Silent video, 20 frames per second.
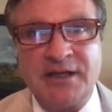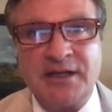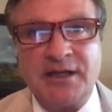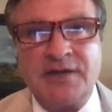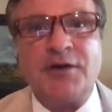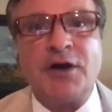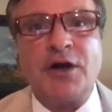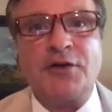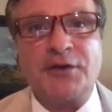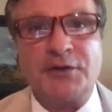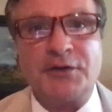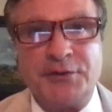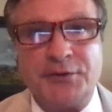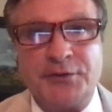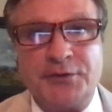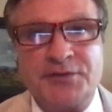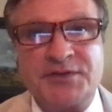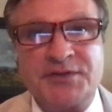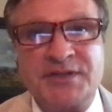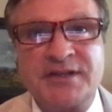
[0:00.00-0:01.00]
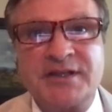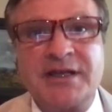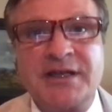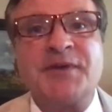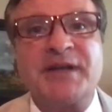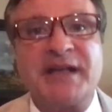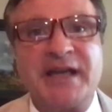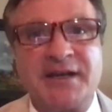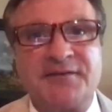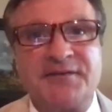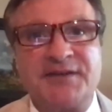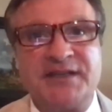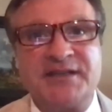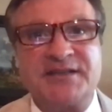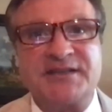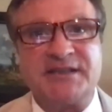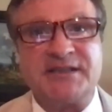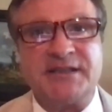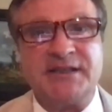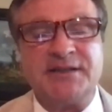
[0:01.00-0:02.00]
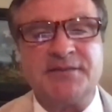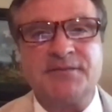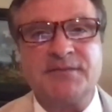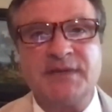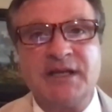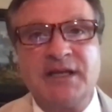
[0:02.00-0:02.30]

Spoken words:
of all the news coming out of DC.